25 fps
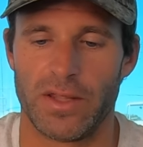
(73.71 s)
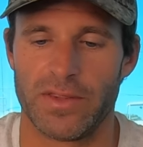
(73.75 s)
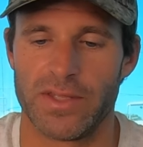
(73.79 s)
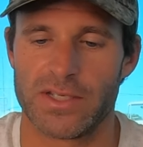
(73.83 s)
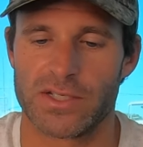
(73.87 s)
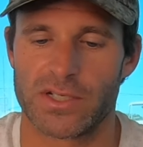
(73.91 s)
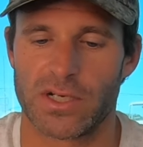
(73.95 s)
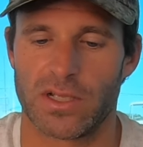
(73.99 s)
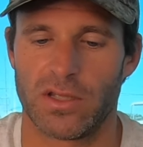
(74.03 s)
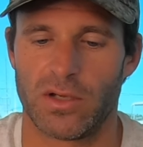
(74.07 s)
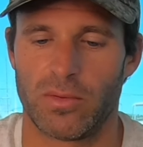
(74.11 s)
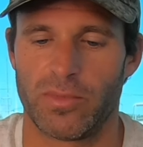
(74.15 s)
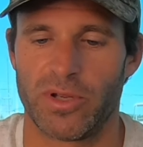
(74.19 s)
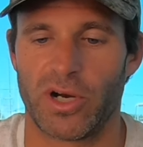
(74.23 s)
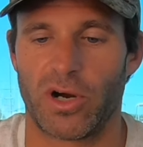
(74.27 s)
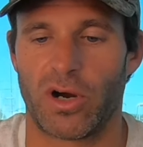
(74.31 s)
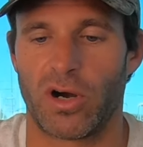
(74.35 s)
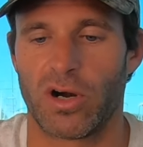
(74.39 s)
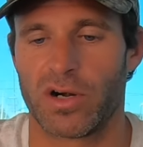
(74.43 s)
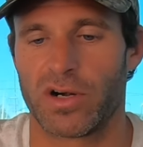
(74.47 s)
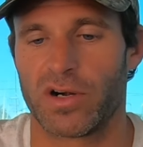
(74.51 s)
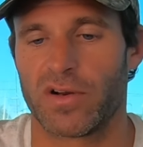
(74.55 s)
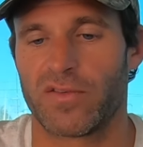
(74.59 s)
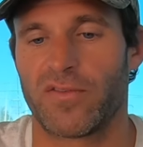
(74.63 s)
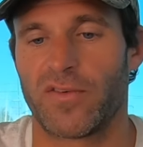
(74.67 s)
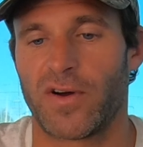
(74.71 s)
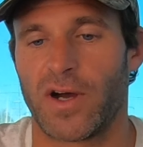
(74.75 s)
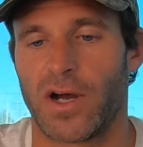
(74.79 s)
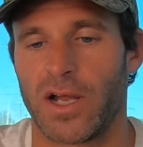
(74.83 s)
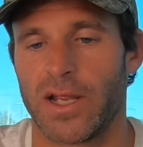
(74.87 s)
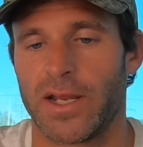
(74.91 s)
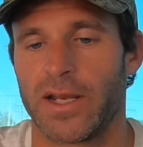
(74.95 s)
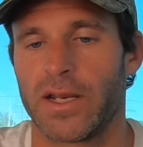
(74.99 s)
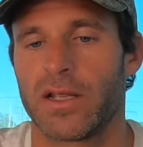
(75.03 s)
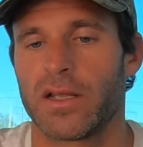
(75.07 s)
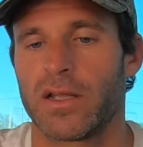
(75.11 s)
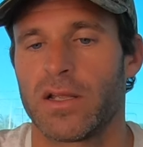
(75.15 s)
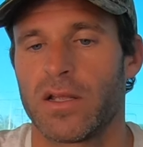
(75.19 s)
These are a little bit harder to
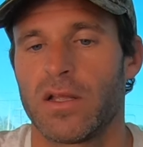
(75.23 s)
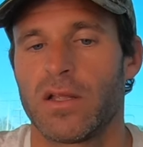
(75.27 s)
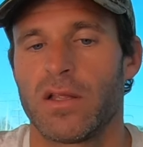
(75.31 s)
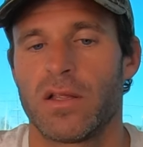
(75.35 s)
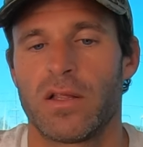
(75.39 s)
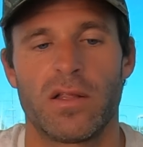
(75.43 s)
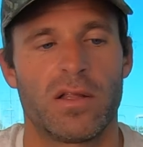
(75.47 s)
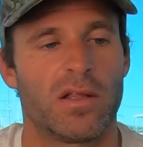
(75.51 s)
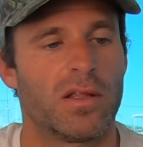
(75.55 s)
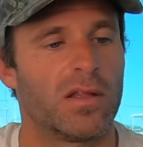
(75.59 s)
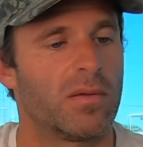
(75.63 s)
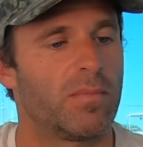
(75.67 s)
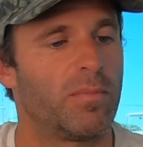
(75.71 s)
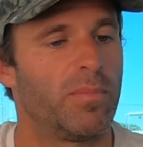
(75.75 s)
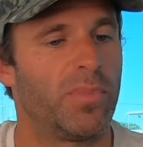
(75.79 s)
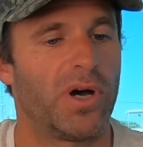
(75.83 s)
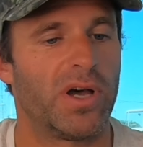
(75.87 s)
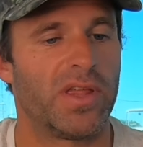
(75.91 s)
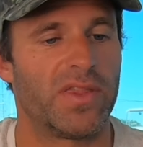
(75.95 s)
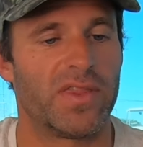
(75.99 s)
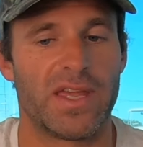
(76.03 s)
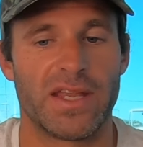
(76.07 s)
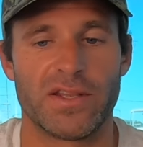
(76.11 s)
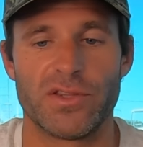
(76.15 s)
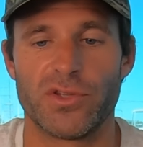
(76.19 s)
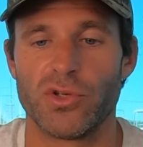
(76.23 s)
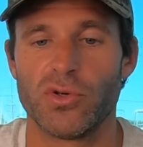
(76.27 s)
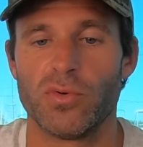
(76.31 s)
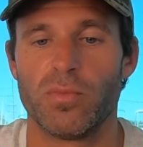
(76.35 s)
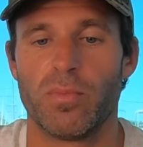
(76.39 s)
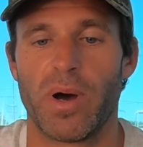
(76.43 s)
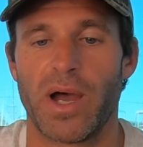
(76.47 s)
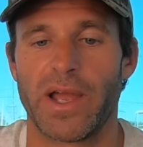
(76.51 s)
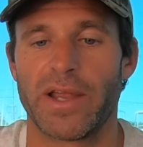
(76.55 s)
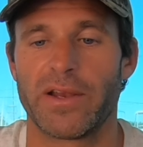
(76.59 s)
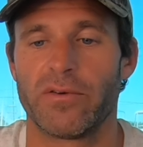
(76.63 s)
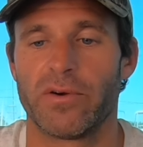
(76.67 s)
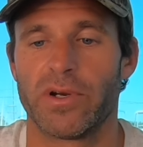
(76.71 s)
find, but they do
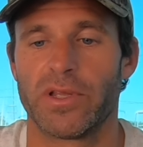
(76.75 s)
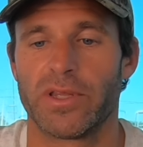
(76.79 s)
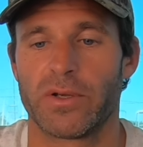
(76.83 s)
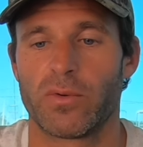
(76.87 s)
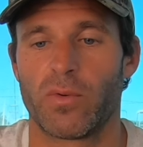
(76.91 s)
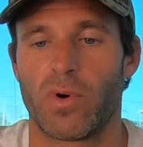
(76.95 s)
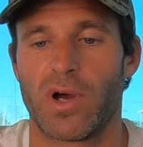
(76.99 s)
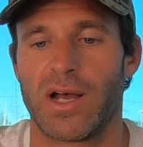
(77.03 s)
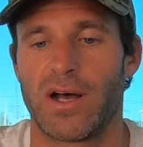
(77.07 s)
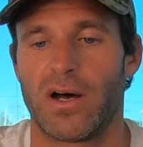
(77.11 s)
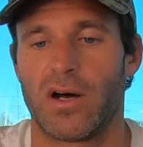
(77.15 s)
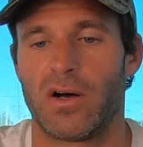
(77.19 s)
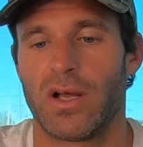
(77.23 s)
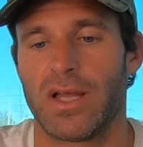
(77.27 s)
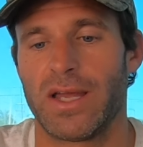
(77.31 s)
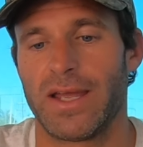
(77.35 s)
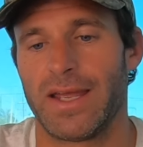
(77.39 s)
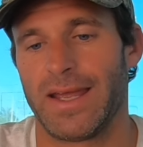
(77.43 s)
bite really well.